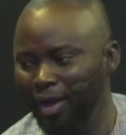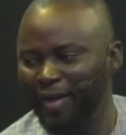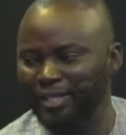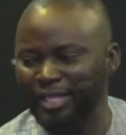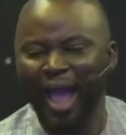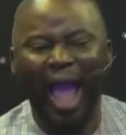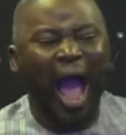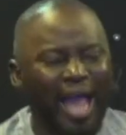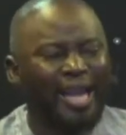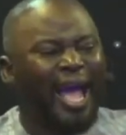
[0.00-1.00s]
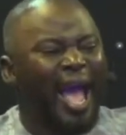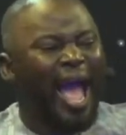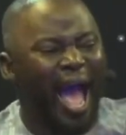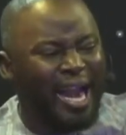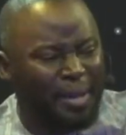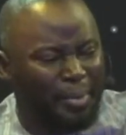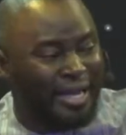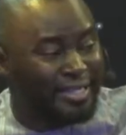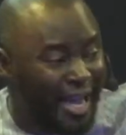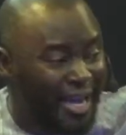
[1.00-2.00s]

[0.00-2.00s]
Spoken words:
He said, an enemy did